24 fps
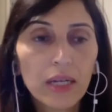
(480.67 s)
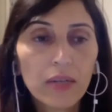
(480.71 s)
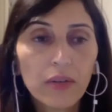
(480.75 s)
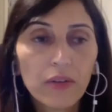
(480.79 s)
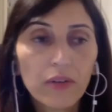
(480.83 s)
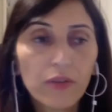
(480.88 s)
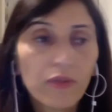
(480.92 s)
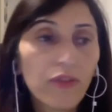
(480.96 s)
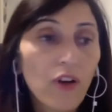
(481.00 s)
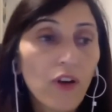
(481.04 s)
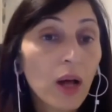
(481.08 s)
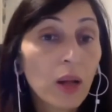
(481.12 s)

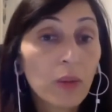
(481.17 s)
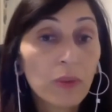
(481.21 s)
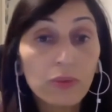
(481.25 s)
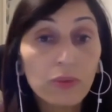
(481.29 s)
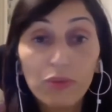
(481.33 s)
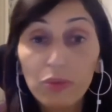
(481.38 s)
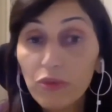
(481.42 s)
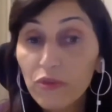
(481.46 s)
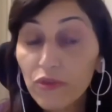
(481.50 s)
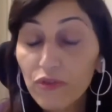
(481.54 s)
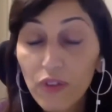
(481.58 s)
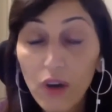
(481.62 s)

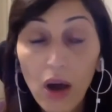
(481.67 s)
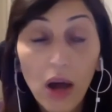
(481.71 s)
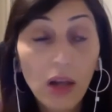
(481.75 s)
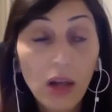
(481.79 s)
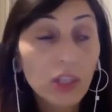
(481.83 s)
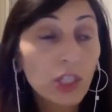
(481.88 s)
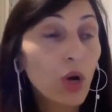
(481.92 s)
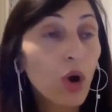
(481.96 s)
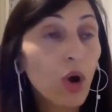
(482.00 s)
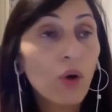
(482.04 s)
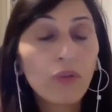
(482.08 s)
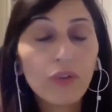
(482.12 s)

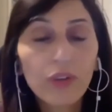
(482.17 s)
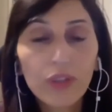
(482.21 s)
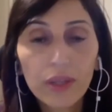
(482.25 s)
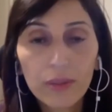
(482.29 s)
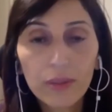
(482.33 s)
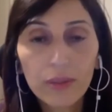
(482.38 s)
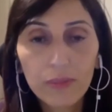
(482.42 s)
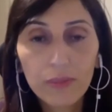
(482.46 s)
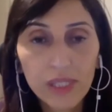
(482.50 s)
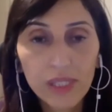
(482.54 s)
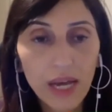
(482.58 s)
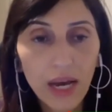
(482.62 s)
falling over
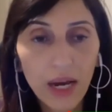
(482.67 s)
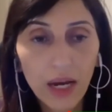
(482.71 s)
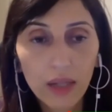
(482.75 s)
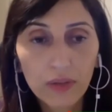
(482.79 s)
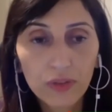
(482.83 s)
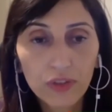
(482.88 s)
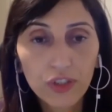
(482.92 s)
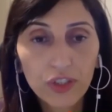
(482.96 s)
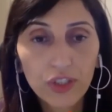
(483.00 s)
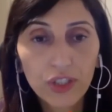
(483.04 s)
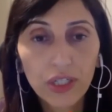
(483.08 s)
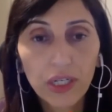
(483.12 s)

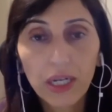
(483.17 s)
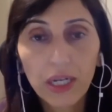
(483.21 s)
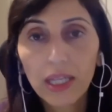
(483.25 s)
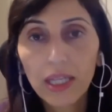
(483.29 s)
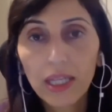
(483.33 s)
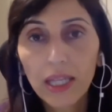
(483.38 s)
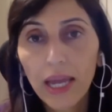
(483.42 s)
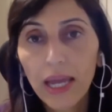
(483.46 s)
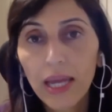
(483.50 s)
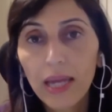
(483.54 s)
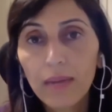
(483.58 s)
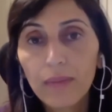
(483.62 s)
themselves to
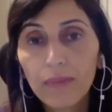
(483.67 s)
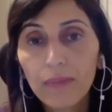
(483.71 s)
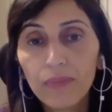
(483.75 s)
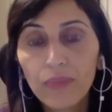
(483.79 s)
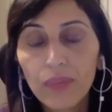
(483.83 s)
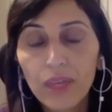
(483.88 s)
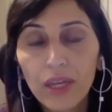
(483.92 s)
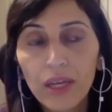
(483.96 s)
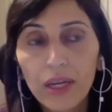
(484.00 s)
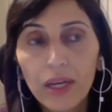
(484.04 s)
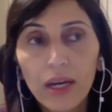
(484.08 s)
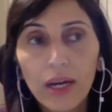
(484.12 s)
claim
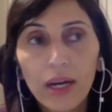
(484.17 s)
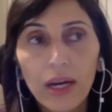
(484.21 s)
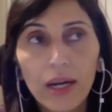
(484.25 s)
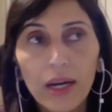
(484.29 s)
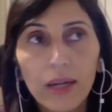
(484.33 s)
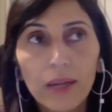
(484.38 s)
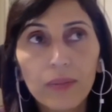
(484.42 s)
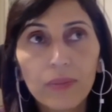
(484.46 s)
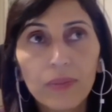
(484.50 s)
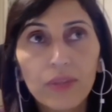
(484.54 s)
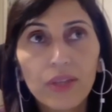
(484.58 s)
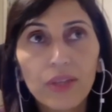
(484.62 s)

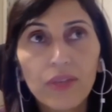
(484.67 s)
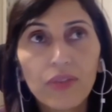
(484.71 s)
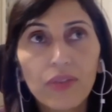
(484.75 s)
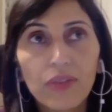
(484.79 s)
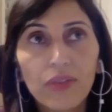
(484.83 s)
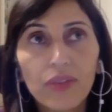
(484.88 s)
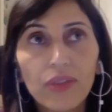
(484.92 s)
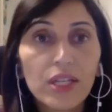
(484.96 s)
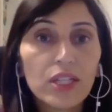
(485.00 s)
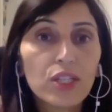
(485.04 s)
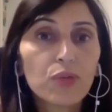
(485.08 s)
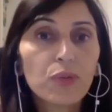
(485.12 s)
that
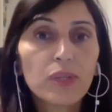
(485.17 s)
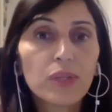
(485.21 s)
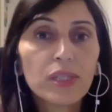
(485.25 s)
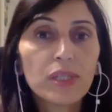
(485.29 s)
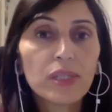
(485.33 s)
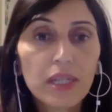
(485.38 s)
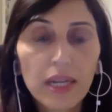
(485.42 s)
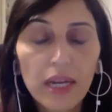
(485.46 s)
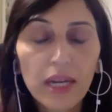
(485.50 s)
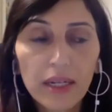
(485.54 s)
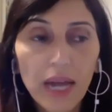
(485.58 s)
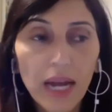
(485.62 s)
this was
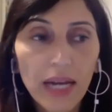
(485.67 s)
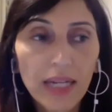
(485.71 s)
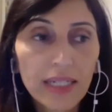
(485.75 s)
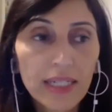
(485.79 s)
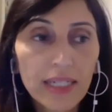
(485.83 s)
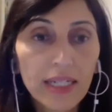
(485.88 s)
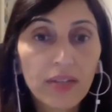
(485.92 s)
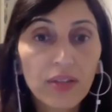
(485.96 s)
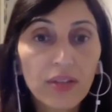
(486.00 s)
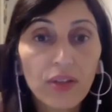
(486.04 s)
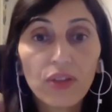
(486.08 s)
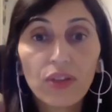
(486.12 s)
an
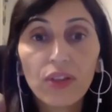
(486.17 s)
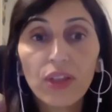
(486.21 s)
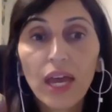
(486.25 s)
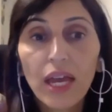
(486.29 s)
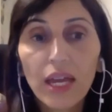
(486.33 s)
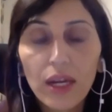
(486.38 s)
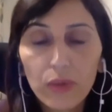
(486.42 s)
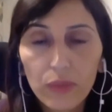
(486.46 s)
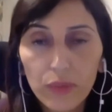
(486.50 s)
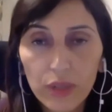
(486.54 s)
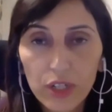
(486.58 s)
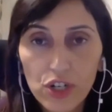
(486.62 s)
idea that
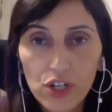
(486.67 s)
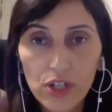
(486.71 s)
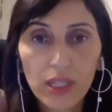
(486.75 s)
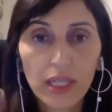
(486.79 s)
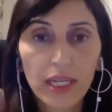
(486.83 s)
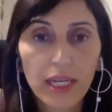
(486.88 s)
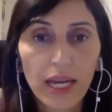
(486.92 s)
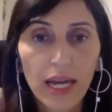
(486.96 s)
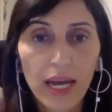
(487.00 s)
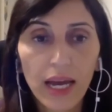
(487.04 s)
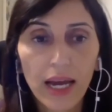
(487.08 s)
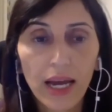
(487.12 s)
they
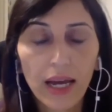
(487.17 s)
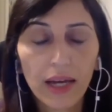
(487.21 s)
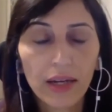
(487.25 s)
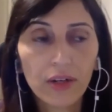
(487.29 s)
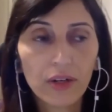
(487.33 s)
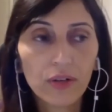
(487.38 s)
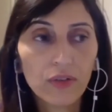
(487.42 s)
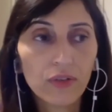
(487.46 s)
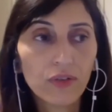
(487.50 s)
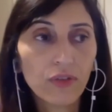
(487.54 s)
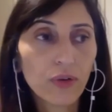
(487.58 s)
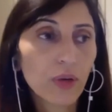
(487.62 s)
originally had.
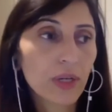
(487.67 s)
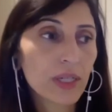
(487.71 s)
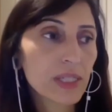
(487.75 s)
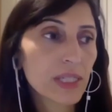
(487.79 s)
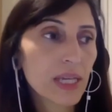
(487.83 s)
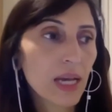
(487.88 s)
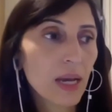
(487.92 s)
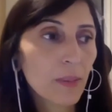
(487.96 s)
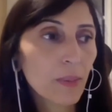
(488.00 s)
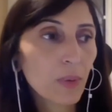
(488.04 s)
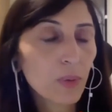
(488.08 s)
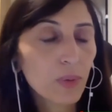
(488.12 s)
For
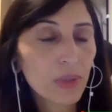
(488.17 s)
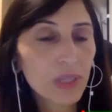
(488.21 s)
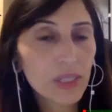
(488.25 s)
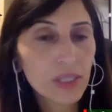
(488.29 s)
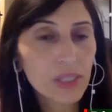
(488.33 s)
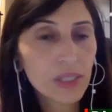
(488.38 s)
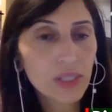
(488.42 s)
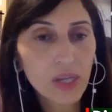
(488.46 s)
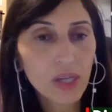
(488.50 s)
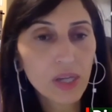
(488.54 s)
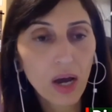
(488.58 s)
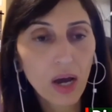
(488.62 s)
example, we
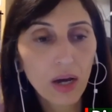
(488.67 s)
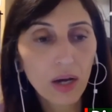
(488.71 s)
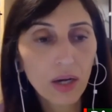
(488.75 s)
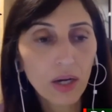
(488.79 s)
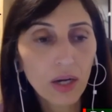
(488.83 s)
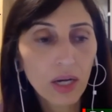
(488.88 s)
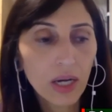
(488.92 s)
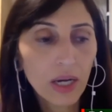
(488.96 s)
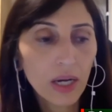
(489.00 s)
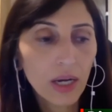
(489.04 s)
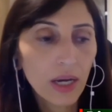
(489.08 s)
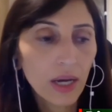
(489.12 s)
saw
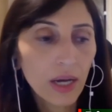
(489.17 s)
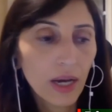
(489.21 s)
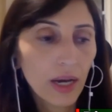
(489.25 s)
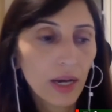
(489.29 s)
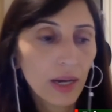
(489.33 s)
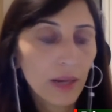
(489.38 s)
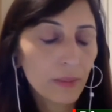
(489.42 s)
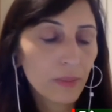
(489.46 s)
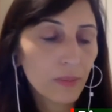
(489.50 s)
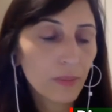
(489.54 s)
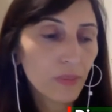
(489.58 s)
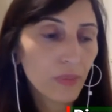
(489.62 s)

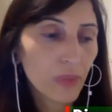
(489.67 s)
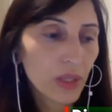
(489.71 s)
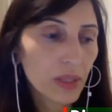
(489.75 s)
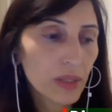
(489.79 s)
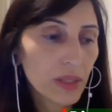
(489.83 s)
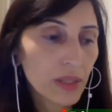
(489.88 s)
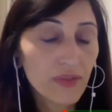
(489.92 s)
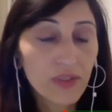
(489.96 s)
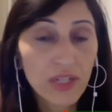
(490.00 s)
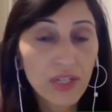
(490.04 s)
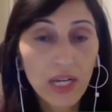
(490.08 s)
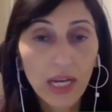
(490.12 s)

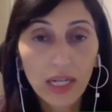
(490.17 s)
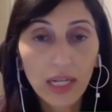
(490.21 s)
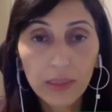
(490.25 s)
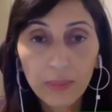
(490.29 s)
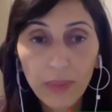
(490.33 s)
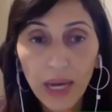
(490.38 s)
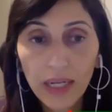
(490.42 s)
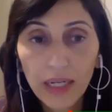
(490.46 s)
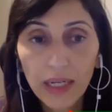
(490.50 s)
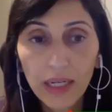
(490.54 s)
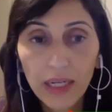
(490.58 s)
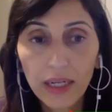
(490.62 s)
Naftali
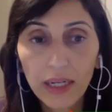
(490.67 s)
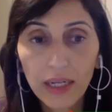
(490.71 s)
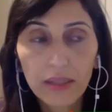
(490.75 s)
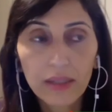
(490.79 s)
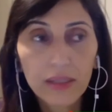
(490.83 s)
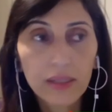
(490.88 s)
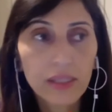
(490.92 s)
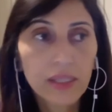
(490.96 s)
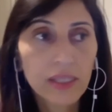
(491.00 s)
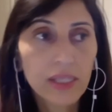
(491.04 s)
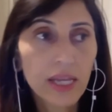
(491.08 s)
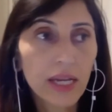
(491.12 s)
Bennett
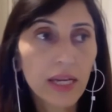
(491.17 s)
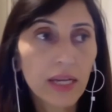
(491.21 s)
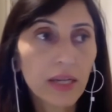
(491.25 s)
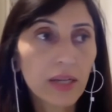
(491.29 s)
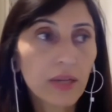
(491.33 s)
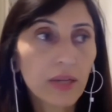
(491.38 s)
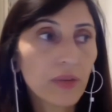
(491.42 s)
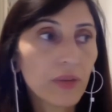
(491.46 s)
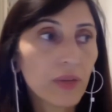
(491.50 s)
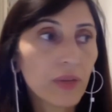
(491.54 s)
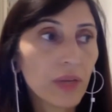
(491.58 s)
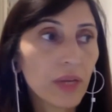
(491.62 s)

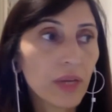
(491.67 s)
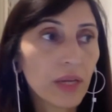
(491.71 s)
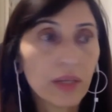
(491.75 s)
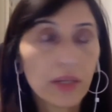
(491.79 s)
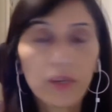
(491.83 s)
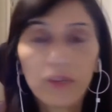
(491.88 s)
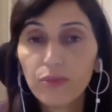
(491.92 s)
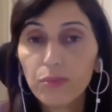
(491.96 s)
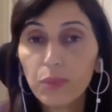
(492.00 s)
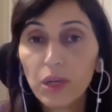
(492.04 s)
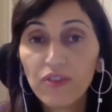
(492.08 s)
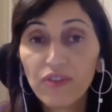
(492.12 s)
say that
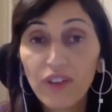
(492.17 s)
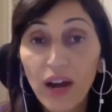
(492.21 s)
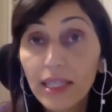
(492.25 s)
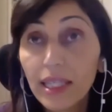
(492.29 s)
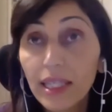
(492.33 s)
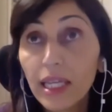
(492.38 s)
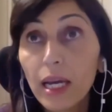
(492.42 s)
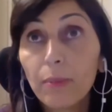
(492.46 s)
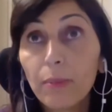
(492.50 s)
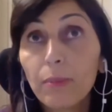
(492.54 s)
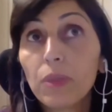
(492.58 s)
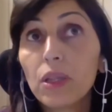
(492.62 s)

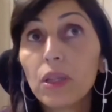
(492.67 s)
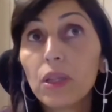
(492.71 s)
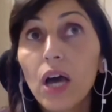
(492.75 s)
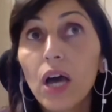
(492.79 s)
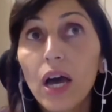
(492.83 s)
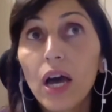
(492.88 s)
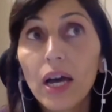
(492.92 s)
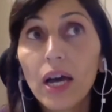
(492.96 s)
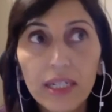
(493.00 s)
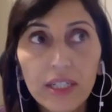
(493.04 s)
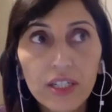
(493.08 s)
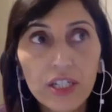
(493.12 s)
finally
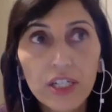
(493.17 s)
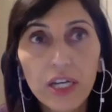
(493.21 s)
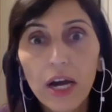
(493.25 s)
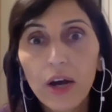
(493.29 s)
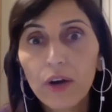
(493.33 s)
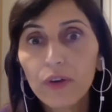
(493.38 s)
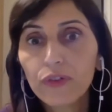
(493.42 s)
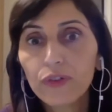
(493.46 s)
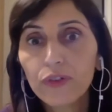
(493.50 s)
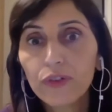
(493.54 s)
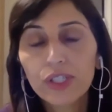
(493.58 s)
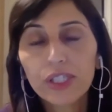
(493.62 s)
applaud
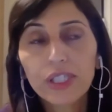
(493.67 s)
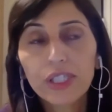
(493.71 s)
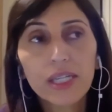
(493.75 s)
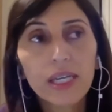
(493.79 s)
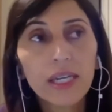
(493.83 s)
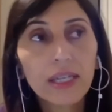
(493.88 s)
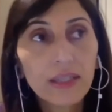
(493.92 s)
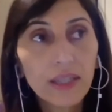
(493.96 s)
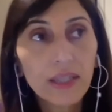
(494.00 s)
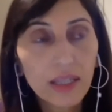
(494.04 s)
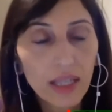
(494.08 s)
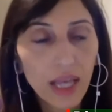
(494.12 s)
Netanyahu for
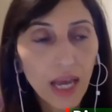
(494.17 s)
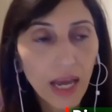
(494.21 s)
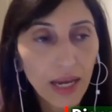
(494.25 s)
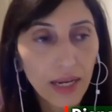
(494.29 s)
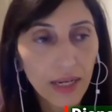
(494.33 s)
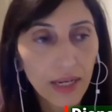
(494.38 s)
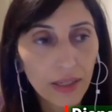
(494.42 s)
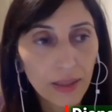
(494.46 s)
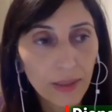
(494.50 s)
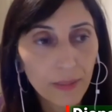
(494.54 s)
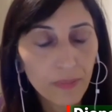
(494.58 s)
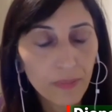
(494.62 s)
seeing the light.